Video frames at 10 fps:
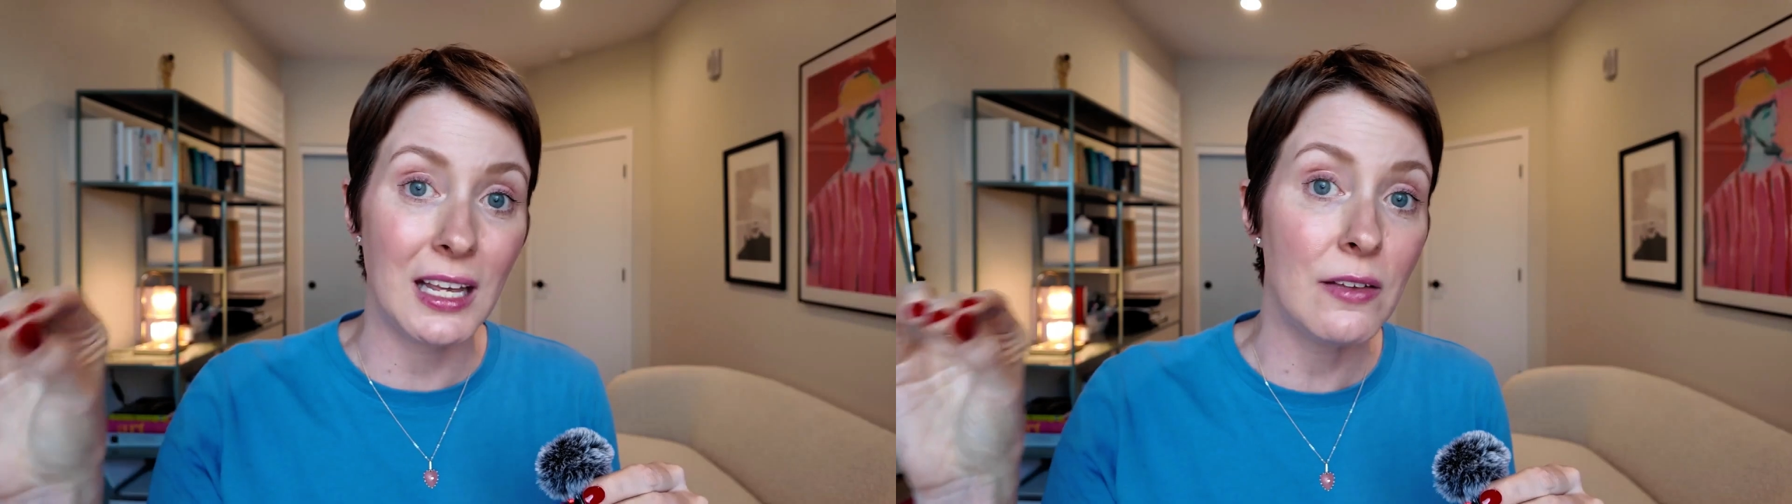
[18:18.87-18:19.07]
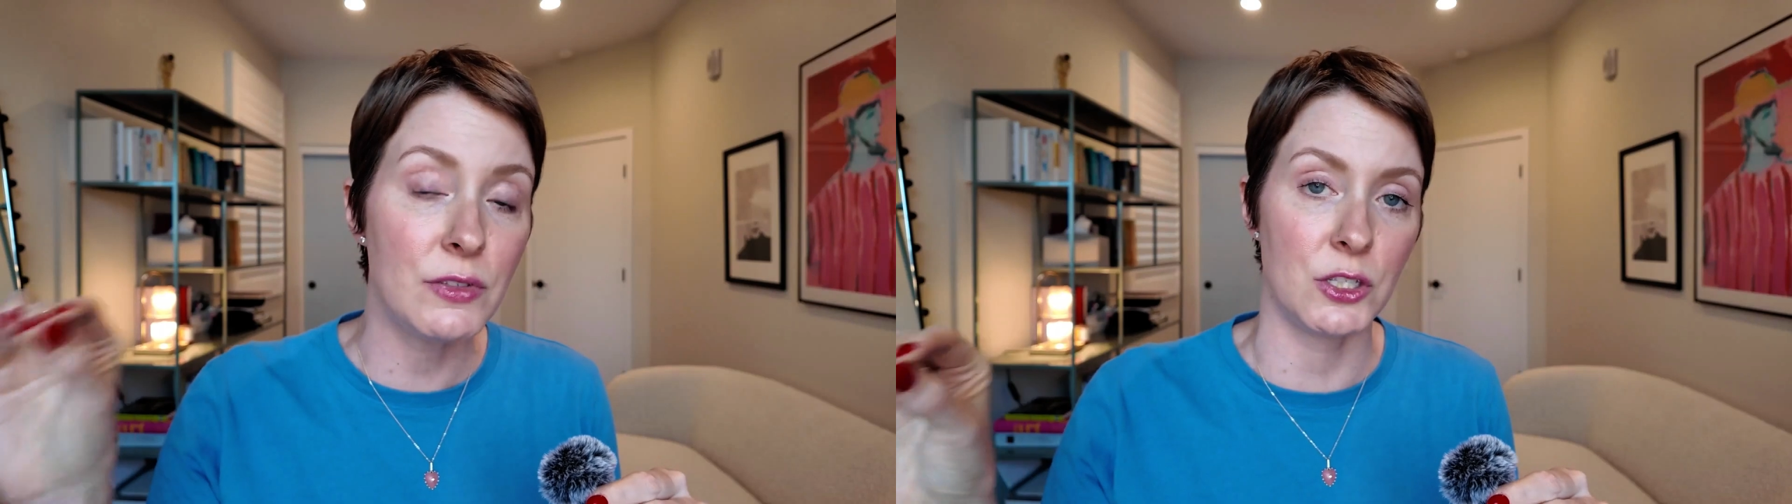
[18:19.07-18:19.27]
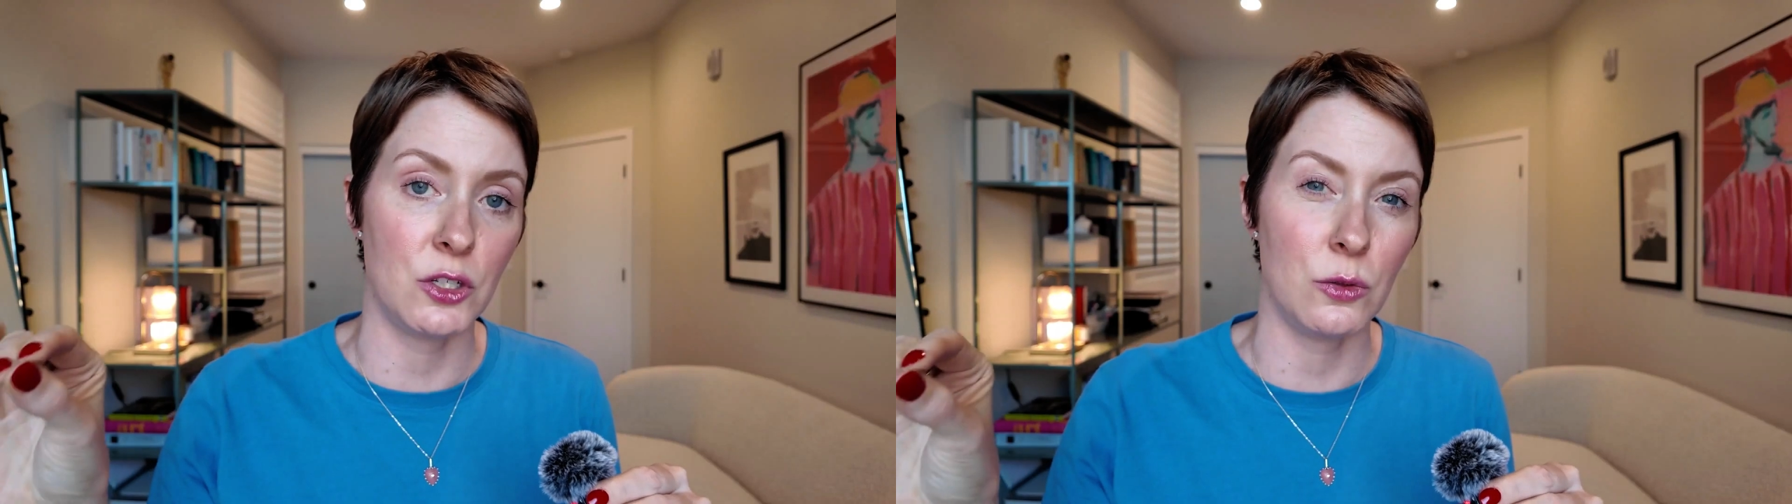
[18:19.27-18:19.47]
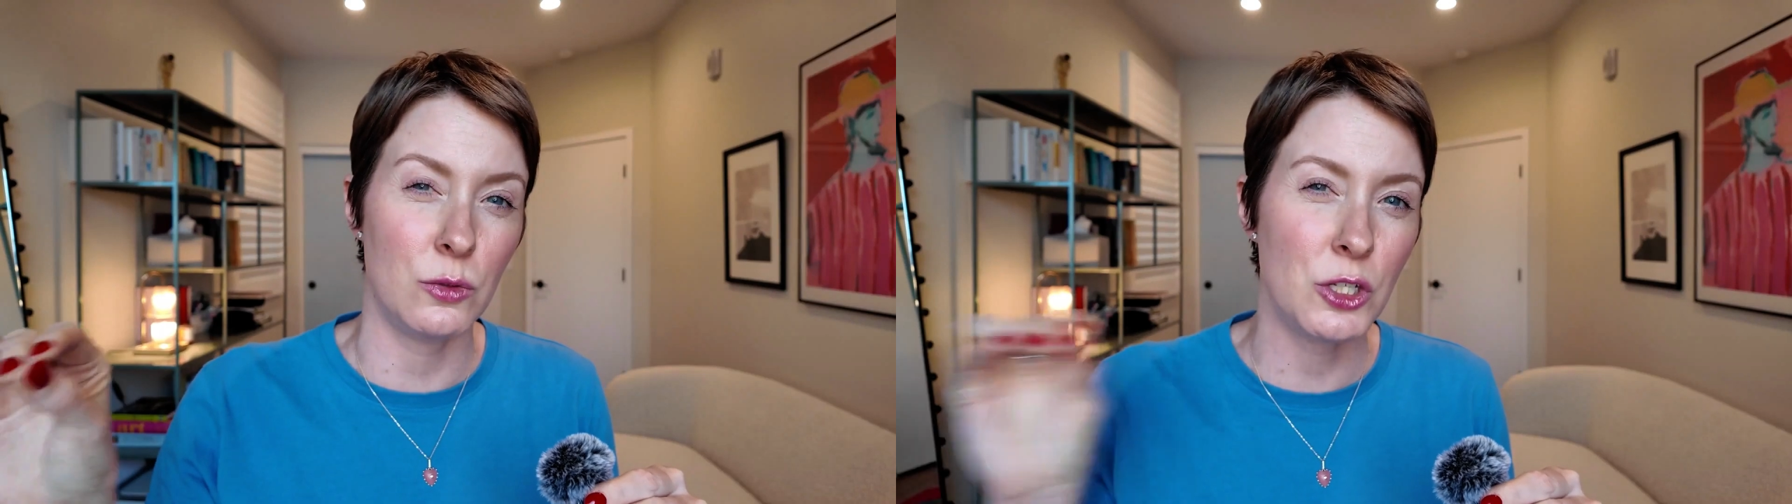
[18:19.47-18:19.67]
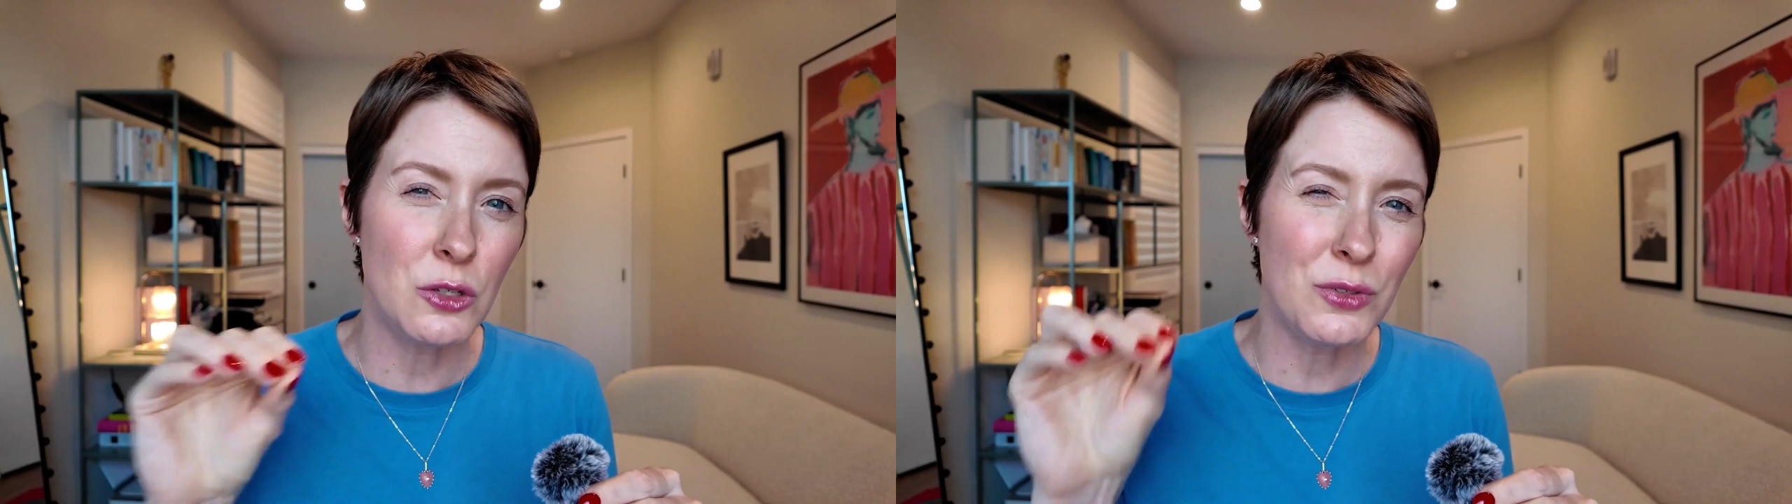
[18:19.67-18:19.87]
gives
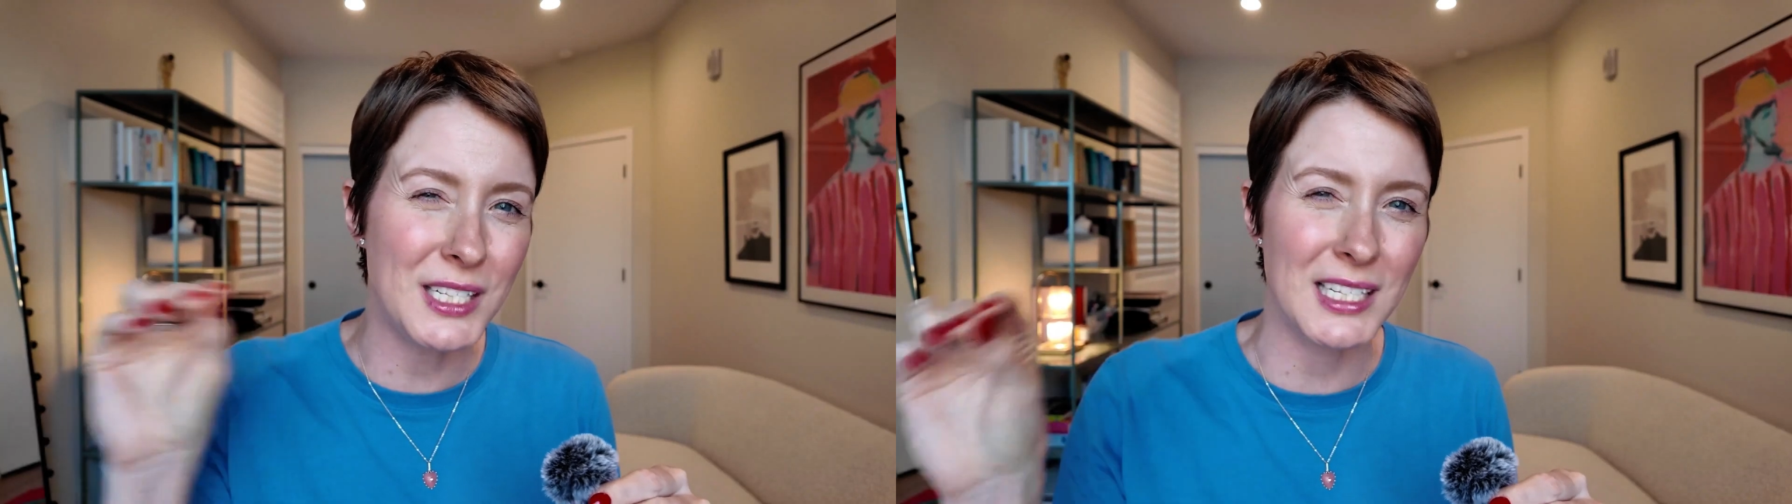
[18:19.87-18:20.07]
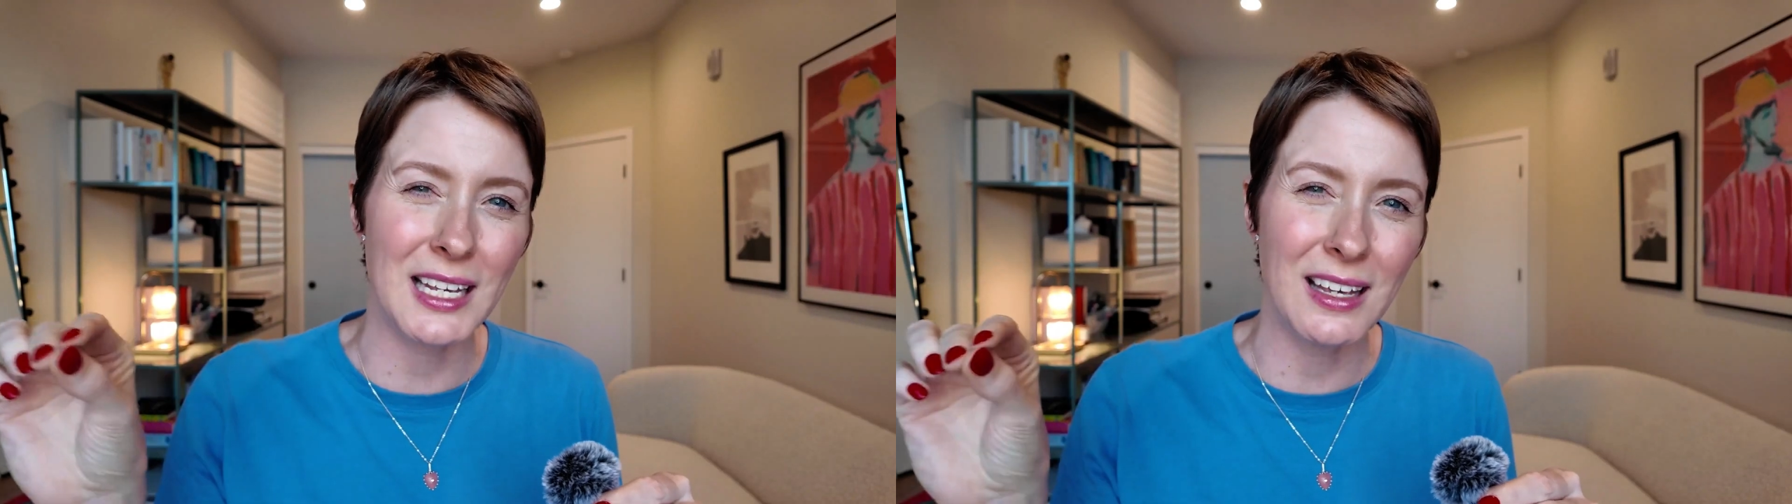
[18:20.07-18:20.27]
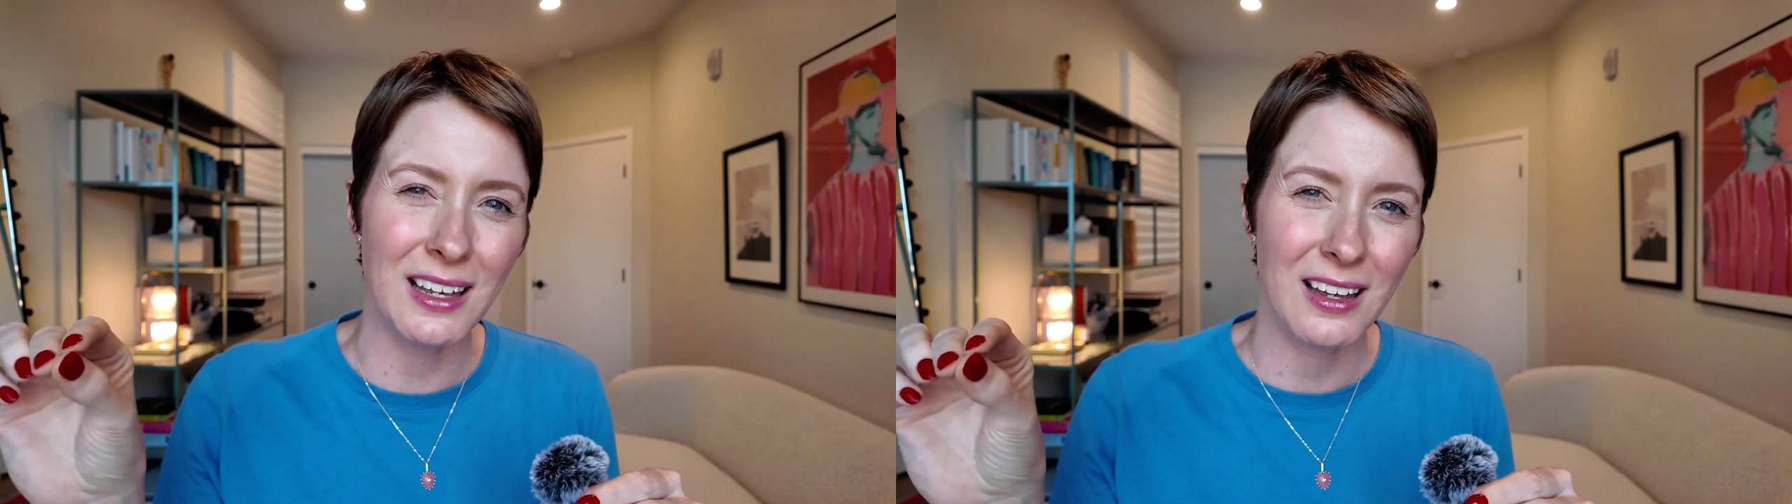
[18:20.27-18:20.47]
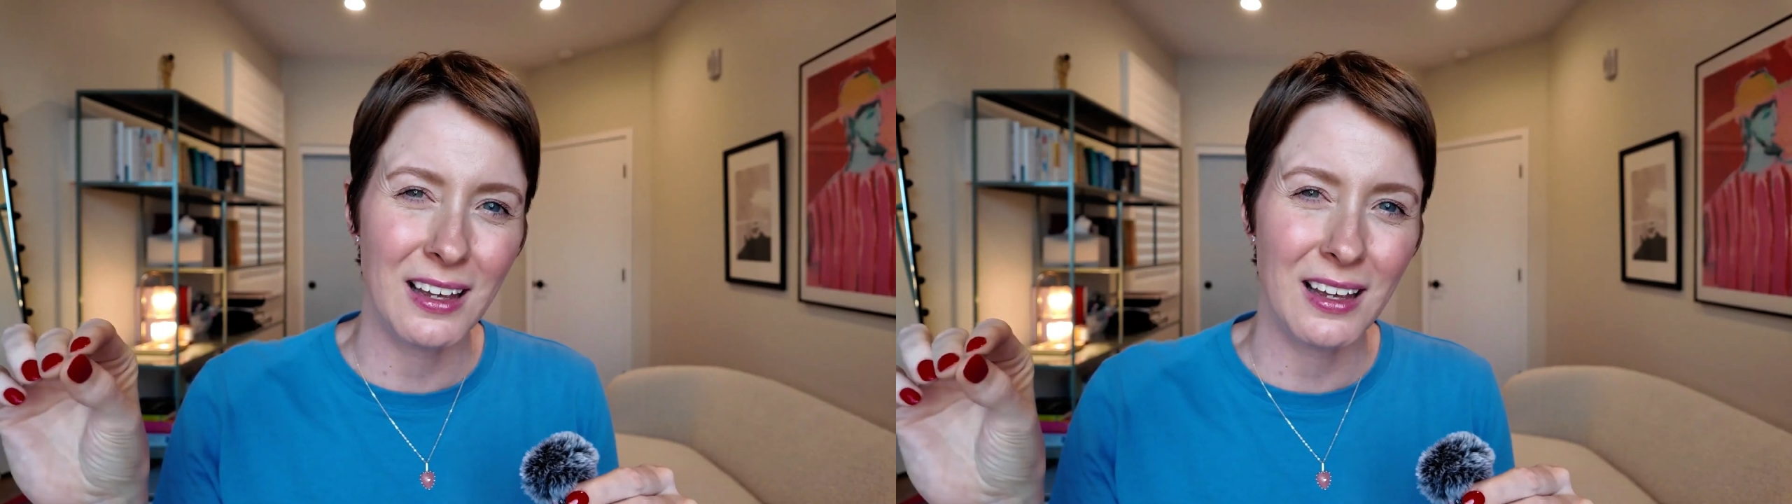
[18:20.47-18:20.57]
to. Do you see